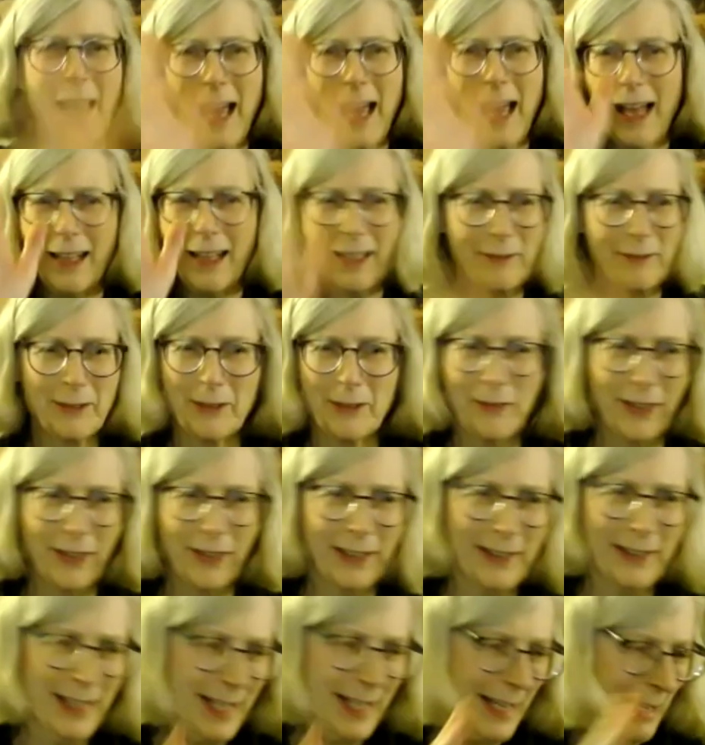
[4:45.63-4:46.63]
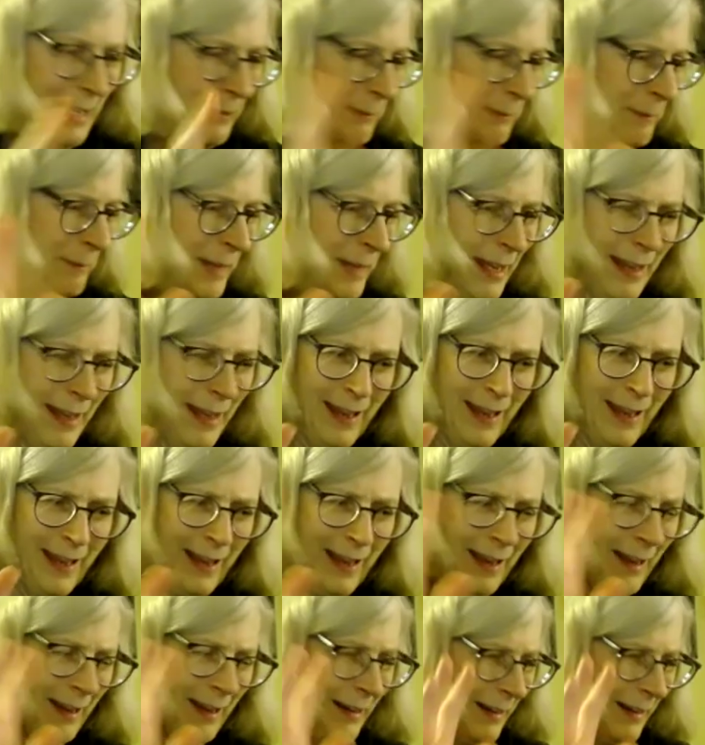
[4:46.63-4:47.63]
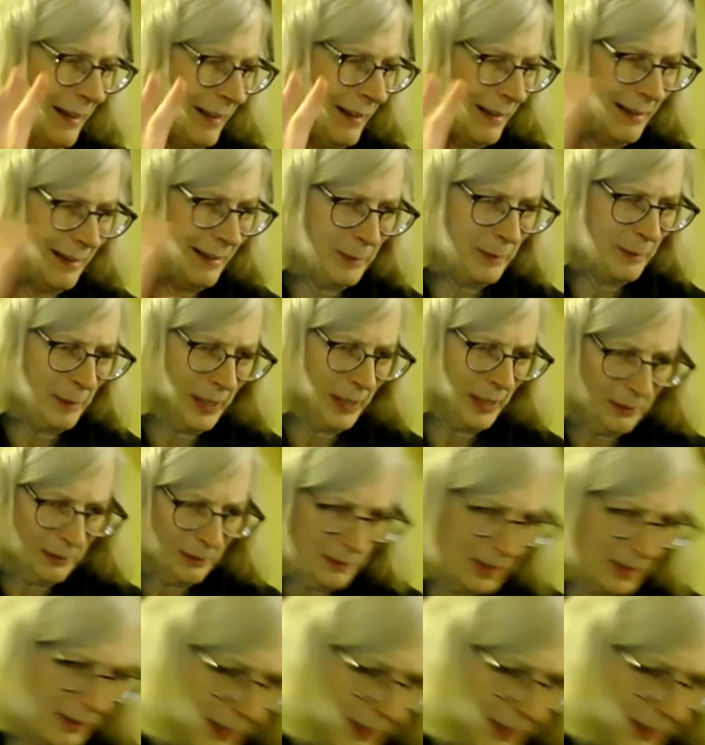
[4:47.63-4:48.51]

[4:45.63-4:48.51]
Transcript: I'll have to figure that out uh, on my own. All